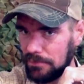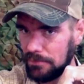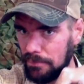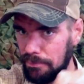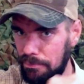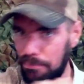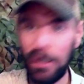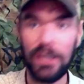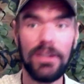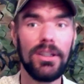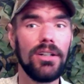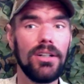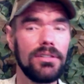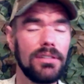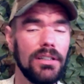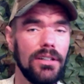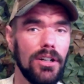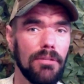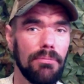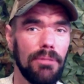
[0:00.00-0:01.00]
Put those in
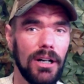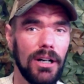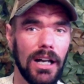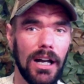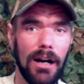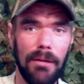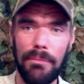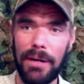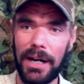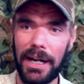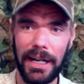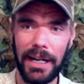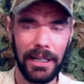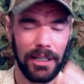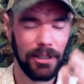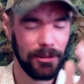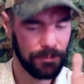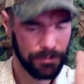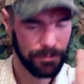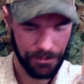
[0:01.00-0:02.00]
your bug out bag.
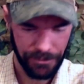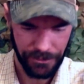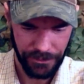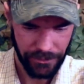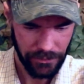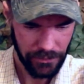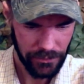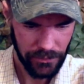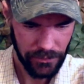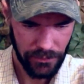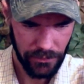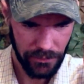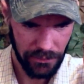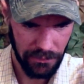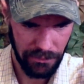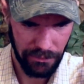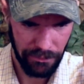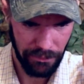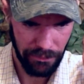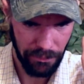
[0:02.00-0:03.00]

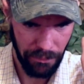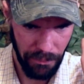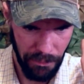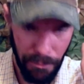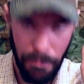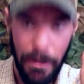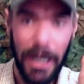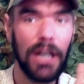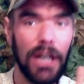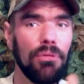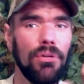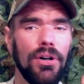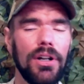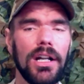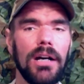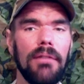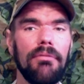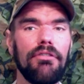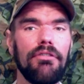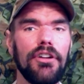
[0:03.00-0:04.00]
Make one
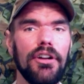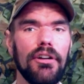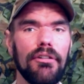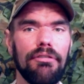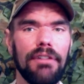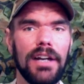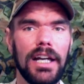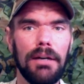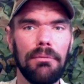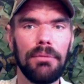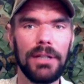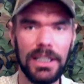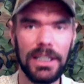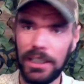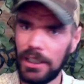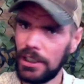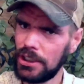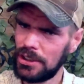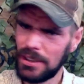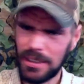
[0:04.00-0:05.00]
up for your family.
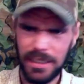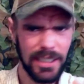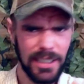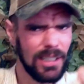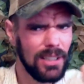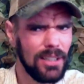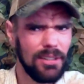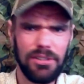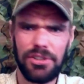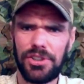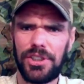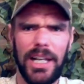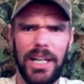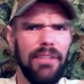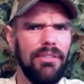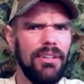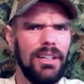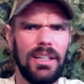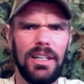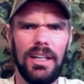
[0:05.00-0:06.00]
Just get a little
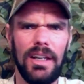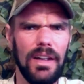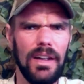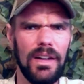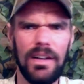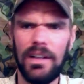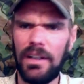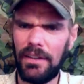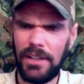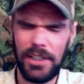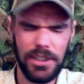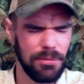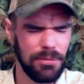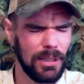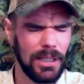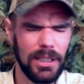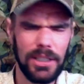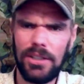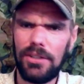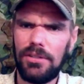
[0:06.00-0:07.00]
shaving kit. That's what I
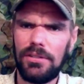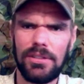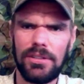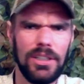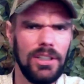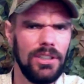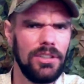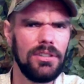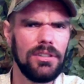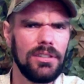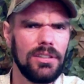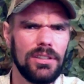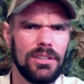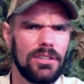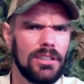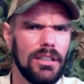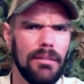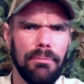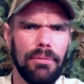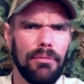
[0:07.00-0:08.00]
use. Just a
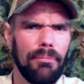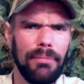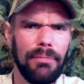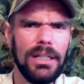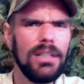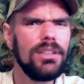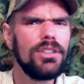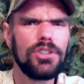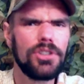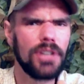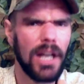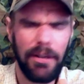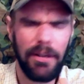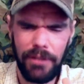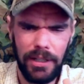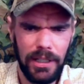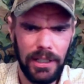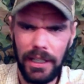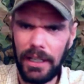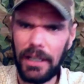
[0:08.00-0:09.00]
simple men's shaving
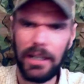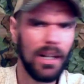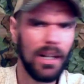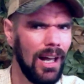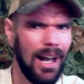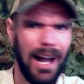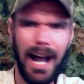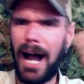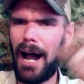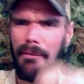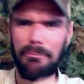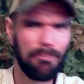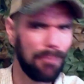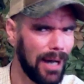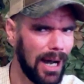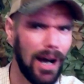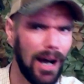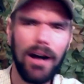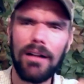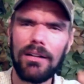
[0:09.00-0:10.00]
kit. I
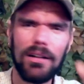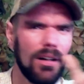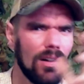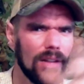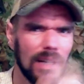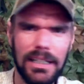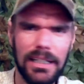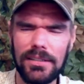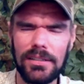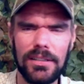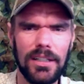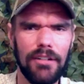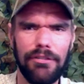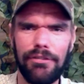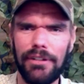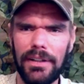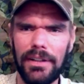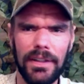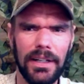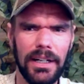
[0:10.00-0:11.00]
pile all that stuff
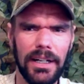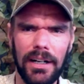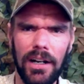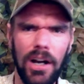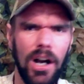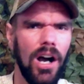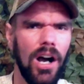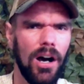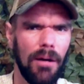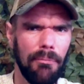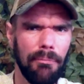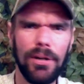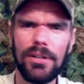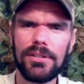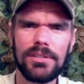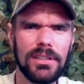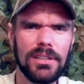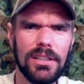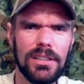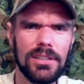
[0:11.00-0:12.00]
in there.
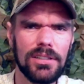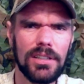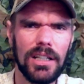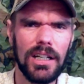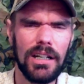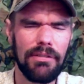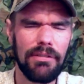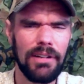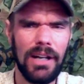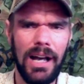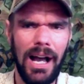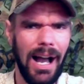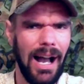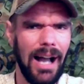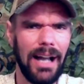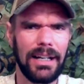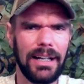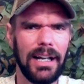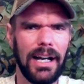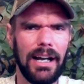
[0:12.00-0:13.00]
Most of the stuff I
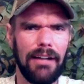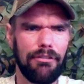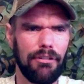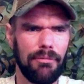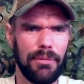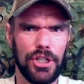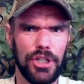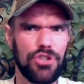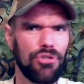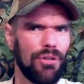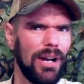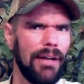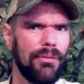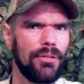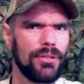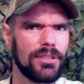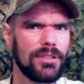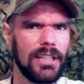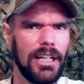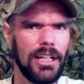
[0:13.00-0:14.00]
got from the travel
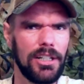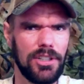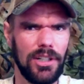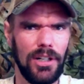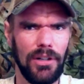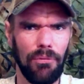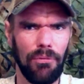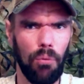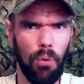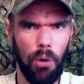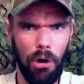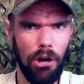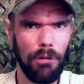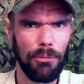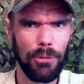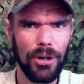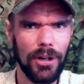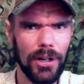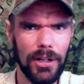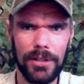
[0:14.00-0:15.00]
section at
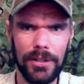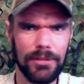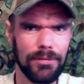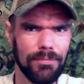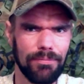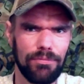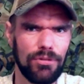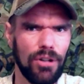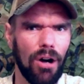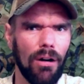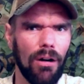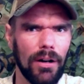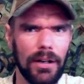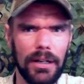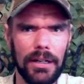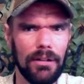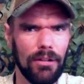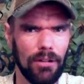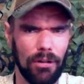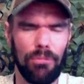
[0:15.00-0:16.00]
Walmart or
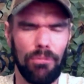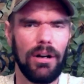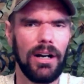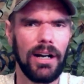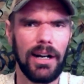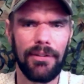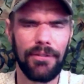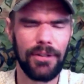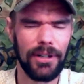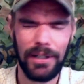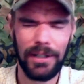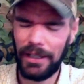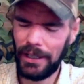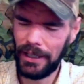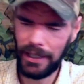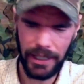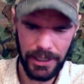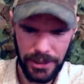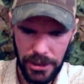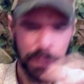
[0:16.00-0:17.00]
Target or wherever.
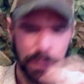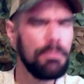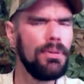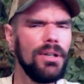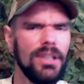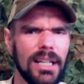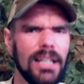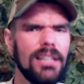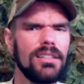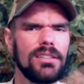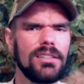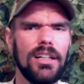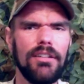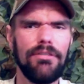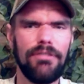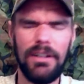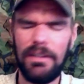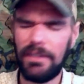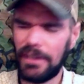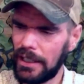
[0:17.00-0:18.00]
I just put that stuff
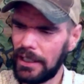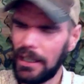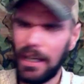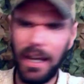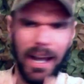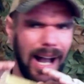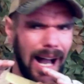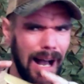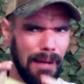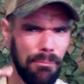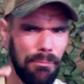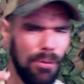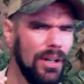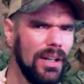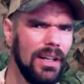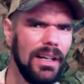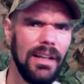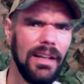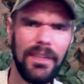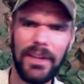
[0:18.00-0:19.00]
in there. I put it
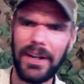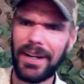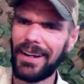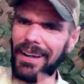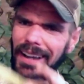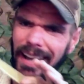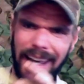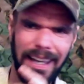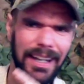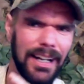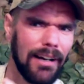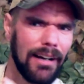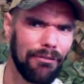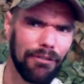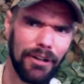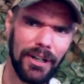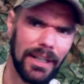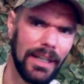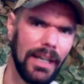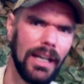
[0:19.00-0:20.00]
in there and I
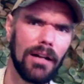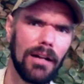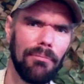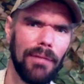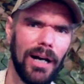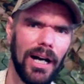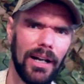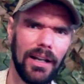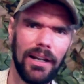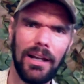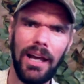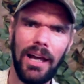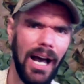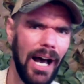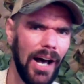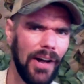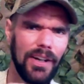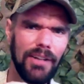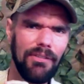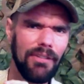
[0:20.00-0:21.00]
forget about it. I
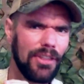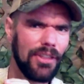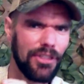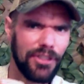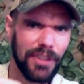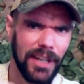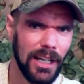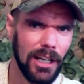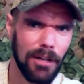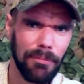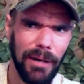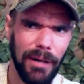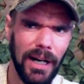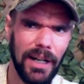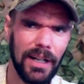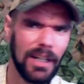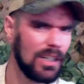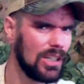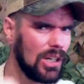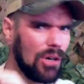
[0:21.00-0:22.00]
don't even think about
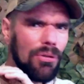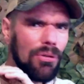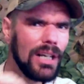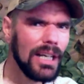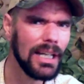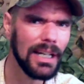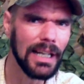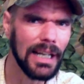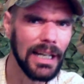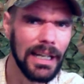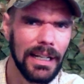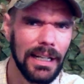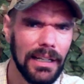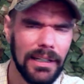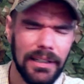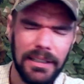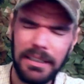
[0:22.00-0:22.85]
it. Don't get in it.